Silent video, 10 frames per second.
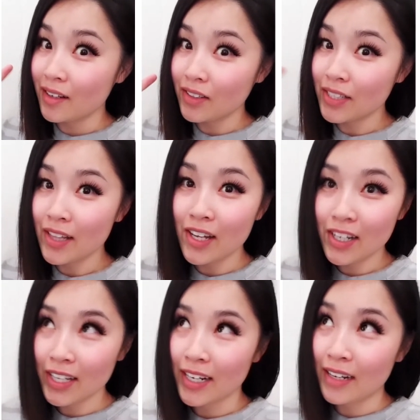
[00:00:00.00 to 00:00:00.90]
all day
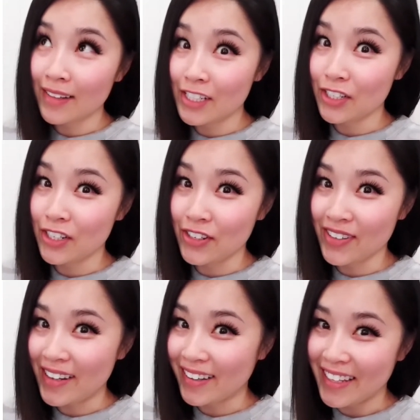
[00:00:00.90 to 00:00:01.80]
long and I'll let you know how
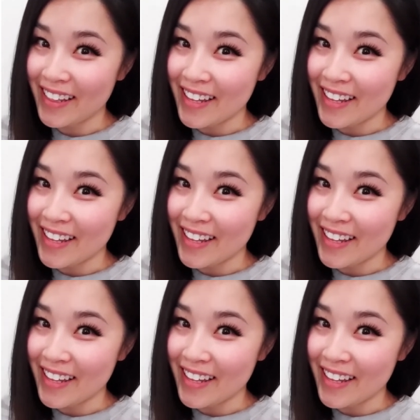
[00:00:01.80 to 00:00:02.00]
they